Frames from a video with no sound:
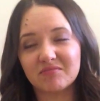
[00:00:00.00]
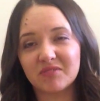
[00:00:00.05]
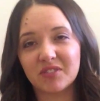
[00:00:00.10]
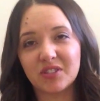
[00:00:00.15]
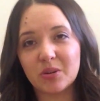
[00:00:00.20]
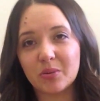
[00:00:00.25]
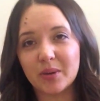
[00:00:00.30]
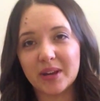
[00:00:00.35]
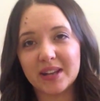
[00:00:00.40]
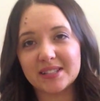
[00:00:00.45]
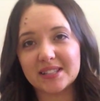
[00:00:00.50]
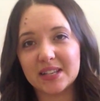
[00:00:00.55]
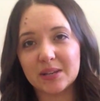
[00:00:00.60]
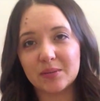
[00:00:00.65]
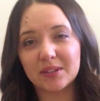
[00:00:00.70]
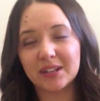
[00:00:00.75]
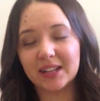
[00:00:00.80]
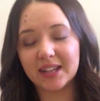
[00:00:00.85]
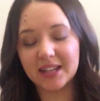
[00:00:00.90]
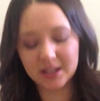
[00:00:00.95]
few weeks, he
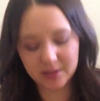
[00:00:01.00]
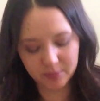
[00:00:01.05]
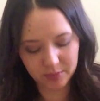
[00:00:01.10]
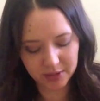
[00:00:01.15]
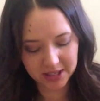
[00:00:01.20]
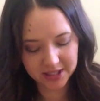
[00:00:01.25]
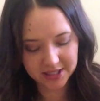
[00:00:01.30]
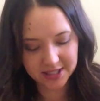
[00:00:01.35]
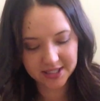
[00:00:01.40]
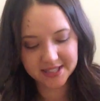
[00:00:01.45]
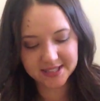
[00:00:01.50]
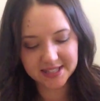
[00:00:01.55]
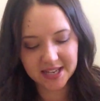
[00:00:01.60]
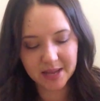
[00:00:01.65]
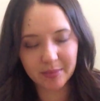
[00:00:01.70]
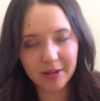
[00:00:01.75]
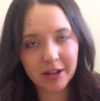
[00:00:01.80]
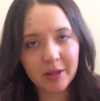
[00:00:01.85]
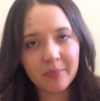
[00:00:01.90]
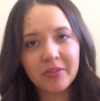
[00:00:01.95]
would leak when he did his
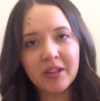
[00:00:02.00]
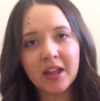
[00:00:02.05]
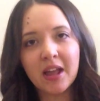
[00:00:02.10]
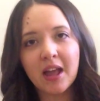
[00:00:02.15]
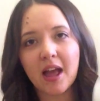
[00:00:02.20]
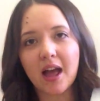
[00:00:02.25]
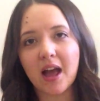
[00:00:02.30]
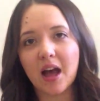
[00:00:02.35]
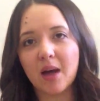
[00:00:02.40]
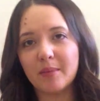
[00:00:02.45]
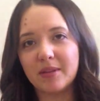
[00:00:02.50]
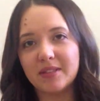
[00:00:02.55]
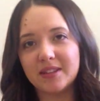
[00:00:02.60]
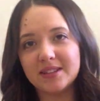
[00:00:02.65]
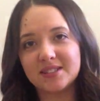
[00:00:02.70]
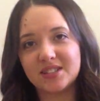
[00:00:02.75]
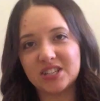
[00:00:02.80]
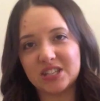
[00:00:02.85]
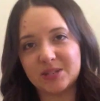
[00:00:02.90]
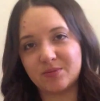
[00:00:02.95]
nappy, and
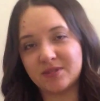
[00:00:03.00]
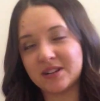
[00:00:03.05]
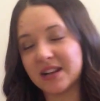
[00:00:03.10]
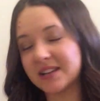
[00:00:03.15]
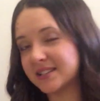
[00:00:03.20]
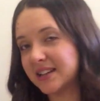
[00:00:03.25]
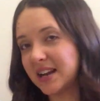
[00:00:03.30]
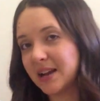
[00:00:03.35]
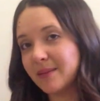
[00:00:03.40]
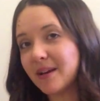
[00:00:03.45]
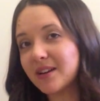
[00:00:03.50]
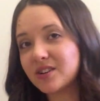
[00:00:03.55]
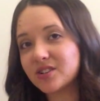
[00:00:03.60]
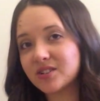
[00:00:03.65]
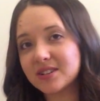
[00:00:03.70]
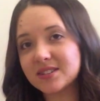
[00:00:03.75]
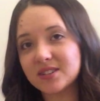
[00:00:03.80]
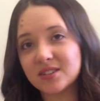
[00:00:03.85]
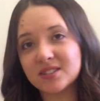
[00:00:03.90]
this just protected our mattress.